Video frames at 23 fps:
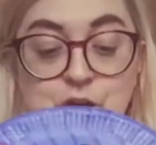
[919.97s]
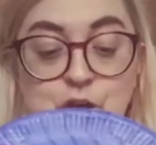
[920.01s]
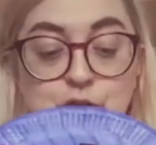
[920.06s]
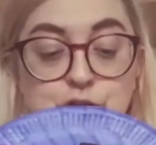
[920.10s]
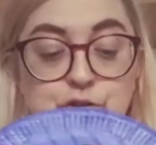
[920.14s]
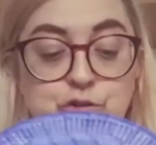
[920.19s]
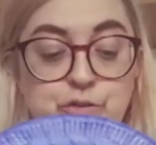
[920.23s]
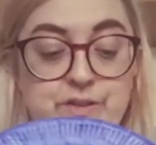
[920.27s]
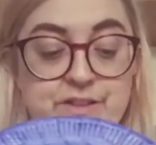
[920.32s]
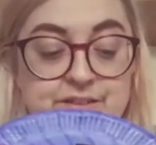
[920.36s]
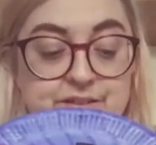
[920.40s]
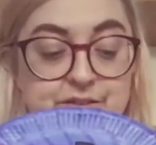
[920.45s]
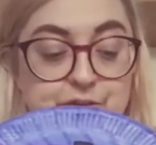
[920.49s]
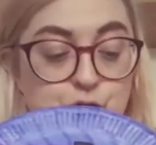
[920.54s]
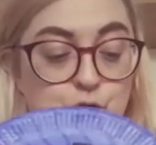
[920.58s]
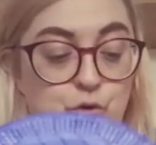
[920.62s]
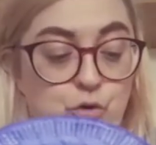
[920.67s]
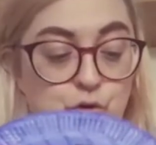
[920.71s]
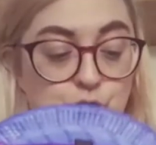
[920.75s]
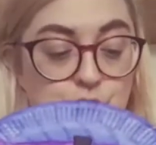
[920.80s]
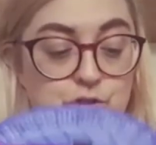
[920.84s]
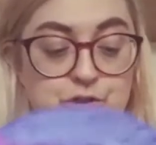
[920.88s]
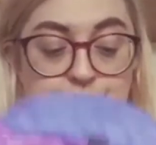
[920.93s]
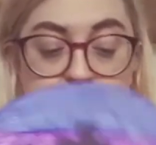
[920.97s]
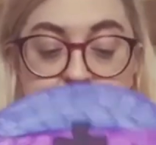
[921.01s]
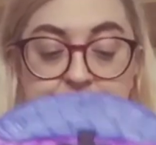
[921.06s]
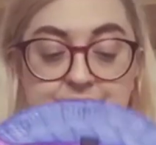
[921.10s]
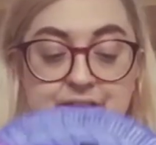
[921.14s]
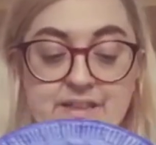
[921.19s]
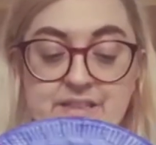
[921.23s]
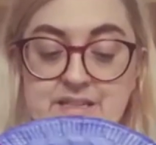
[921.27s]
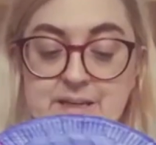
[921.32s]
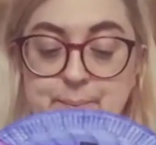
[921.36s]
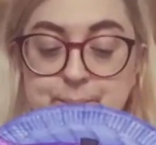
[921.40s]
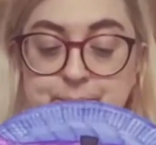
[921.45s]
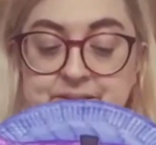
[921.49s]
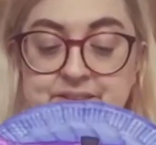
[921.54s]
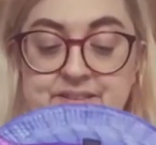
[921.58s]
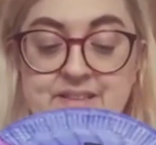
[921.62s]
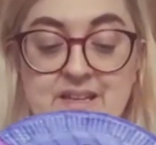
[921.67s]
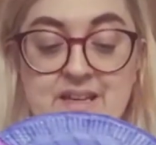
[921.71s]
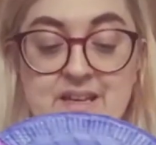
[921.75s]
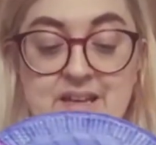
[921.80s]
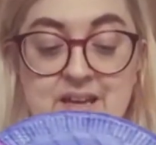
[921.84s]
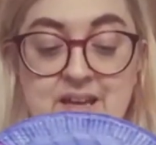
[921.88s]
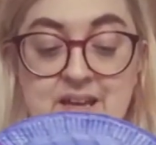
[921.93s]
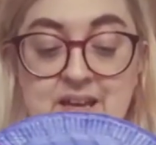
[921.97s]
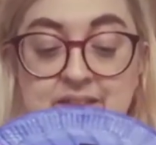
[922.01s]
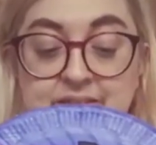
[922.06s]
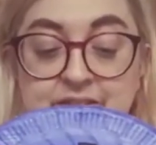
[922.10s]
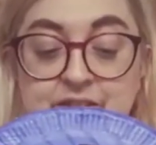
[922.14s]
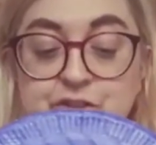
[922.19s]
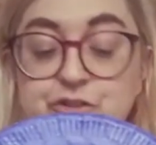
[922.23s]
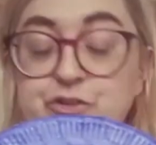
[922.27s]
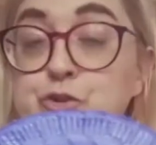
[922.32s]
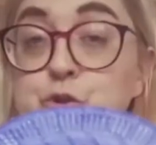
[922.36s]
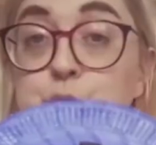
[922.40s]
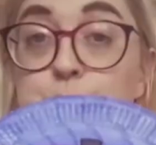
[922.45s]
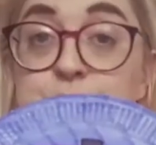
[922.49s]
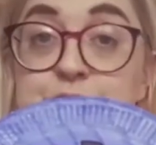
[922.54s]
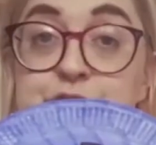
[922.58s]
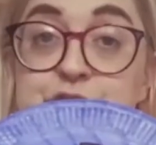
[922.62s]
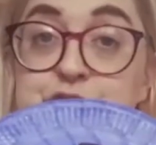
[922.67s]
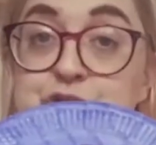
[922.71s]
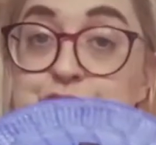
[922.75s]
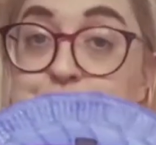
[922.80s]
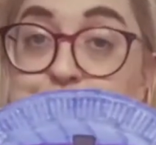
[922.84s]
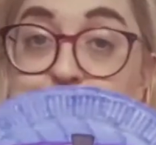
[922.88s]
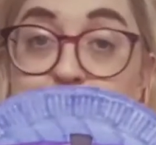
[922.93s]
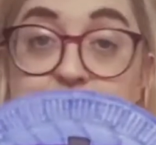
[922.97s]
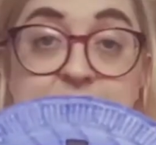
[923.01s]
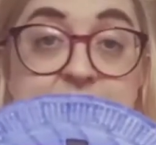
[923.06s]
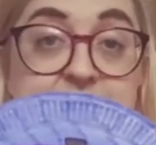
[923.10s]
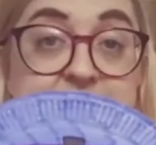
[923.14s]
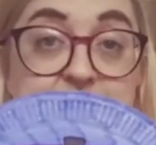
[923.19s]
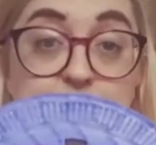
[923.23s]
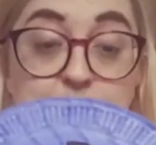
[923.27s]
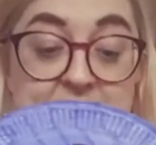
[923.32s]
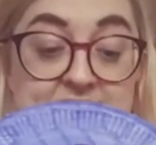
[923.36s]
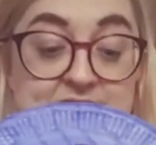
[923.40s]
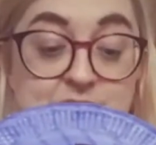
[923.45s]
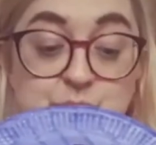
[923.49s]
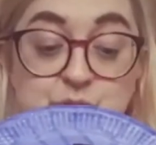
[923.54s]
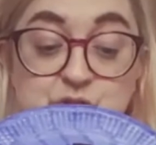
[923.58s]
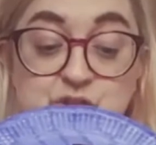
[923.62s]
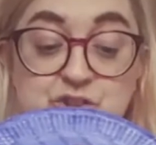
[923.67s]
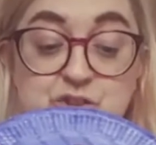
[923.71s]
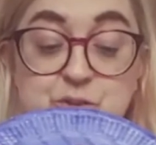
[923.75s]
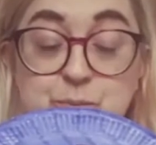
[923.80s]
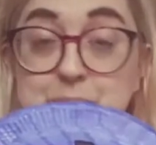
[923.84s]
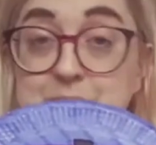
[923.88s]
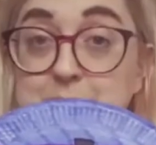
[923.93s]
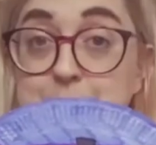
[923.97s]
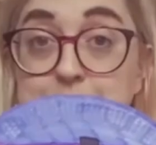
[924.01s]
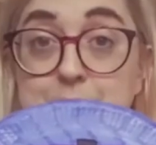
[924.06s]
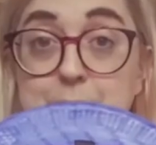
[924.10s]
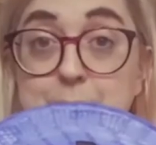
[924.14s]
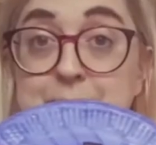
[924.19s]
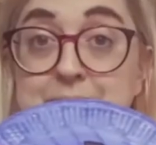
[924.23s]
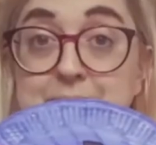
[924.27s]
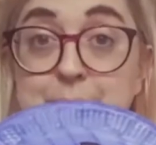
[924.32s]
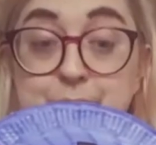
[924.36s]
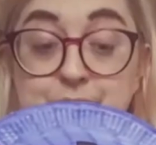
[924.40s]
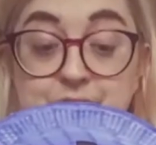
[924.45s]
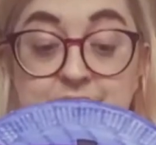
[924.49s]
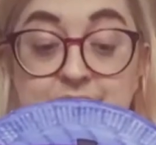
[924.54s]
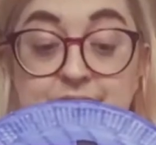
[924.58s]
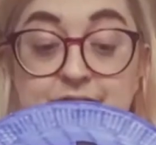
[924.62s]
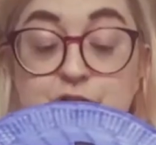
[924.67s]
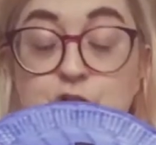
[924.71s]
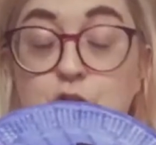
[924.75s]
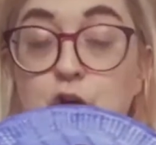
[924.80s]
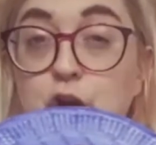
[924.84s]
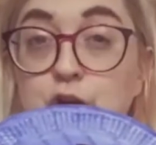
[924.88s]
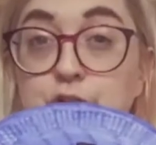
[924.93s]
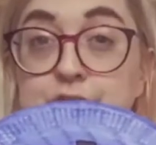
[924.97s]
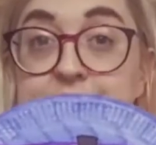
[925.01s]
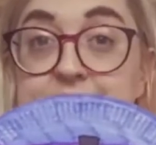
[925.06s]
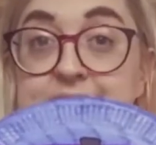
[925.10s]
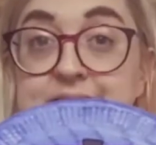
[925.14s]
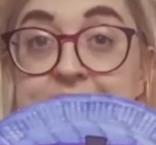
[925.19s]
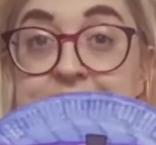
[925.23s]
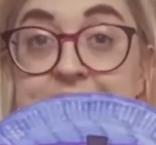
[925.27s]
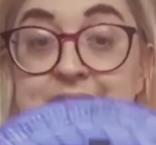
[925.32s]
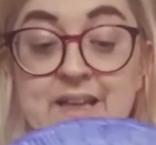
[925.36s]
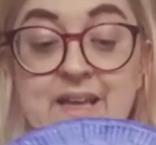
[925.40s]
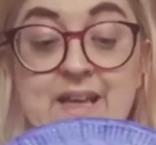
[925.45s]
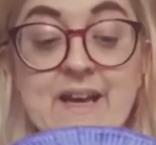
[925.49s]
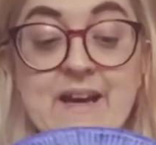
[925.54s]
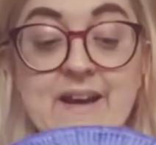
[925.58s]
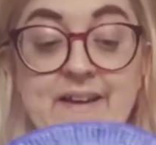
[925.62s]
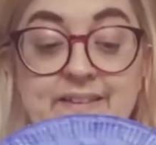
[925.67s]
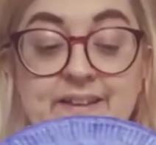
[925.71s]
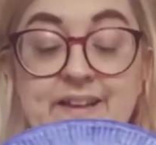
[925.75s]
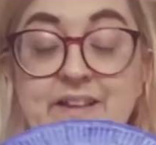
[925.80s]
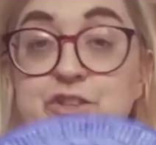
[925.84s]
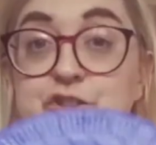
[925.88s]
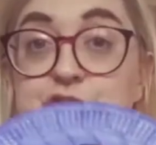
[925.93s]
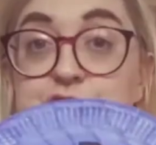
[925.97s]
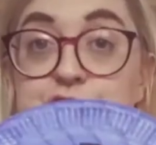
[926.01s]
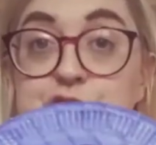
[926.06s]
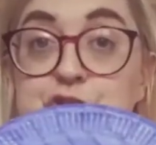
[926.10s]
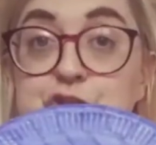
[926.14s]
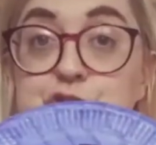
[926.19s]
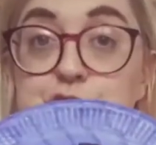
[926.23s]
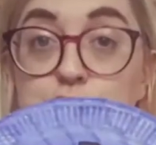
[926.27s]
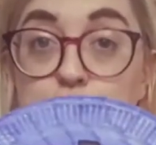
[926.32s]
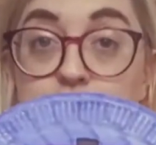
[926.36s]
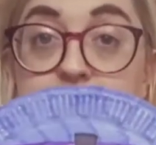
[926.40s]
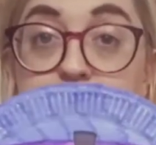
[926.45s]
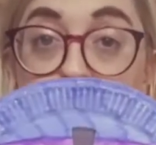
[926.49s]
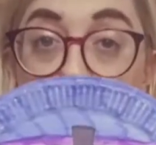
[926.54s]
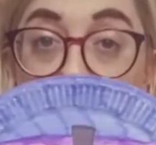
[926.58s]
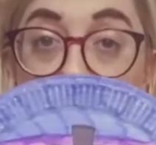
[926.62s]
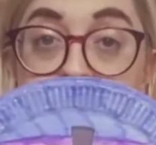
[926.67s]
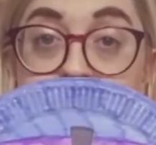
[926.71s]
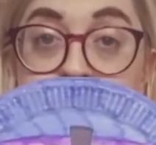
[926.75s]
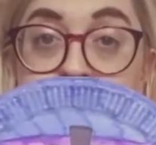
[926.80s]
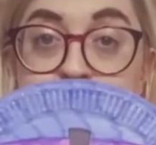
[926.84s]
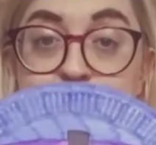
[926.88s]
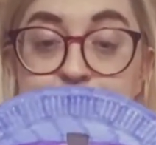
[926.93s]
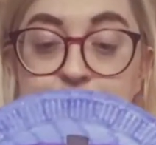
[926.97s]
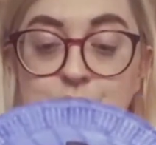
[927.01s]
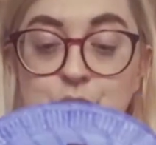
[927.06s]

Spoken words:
So this is all just felt tips, and stone is just done the same way. So it's just a big bit of paper and coloured it in and then stuck it on.